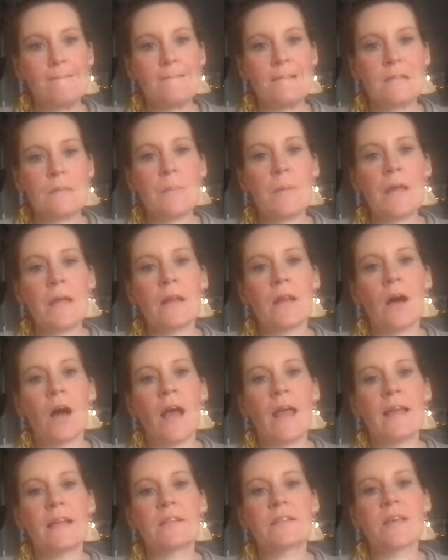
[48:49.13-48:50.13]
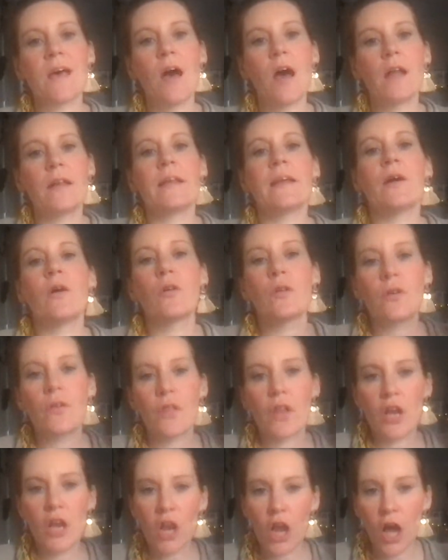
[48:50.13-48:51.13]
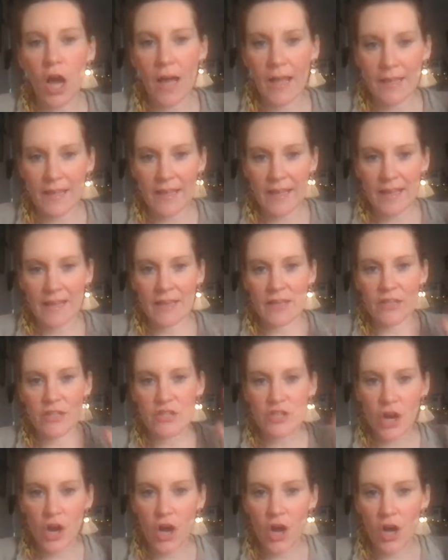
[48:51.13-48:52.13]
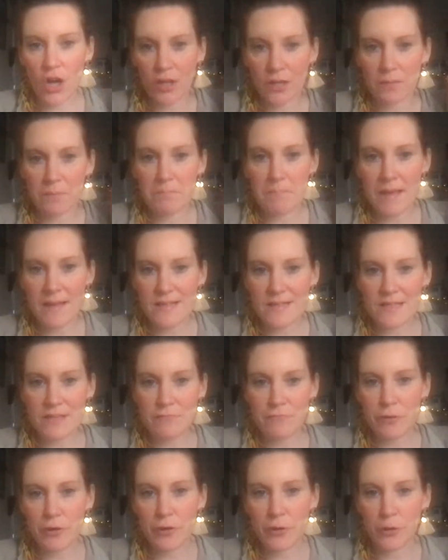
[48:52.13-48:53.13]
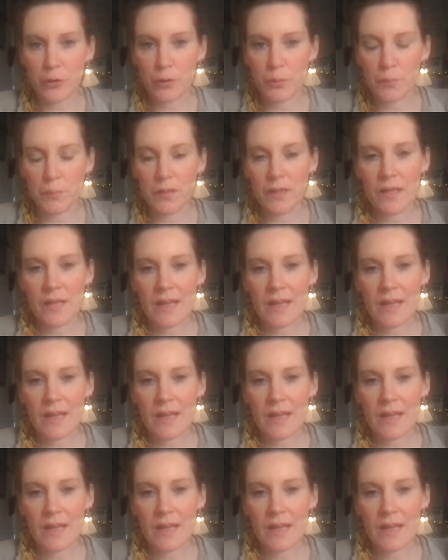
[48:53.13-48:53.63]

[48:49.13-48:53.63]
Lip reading: it's a bit like turning on the light in a dark, messy room.